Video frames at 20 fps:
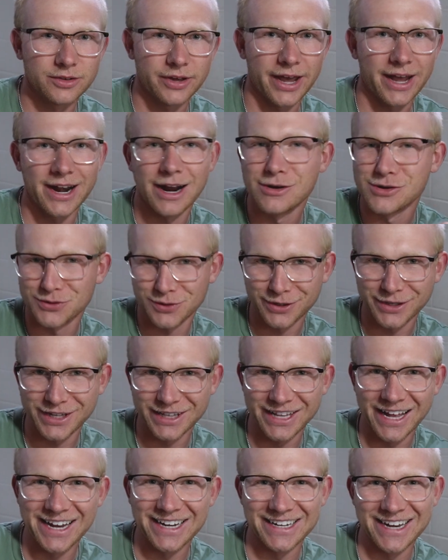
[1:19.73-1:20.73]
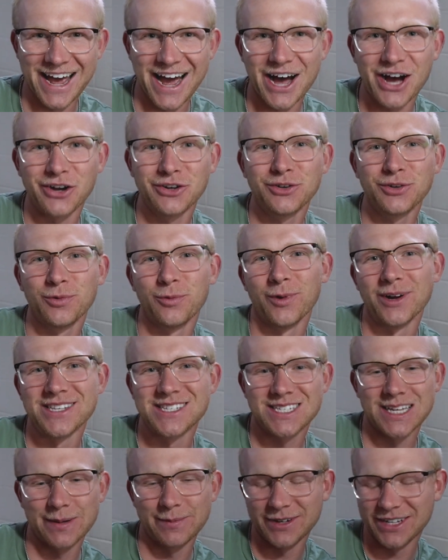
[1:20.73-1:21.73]
And I was really let down when
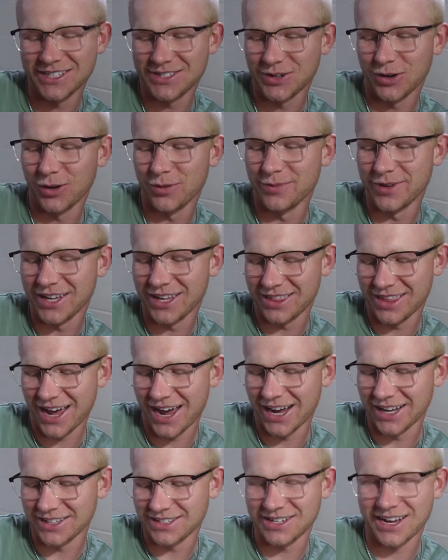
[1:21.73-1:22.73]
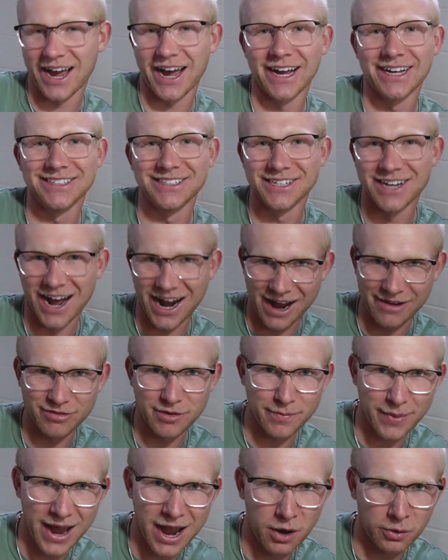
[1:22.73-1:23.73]
somebody told me that I did not have the
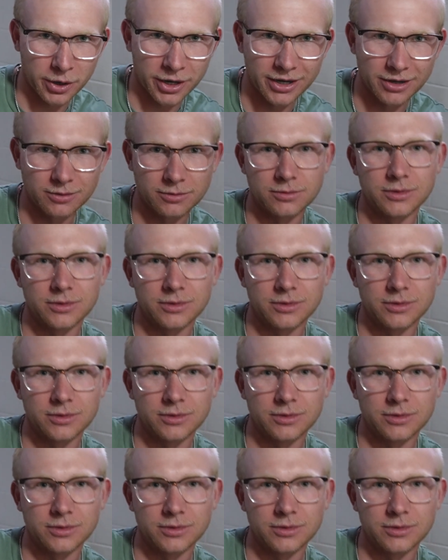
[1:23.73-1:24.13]
power.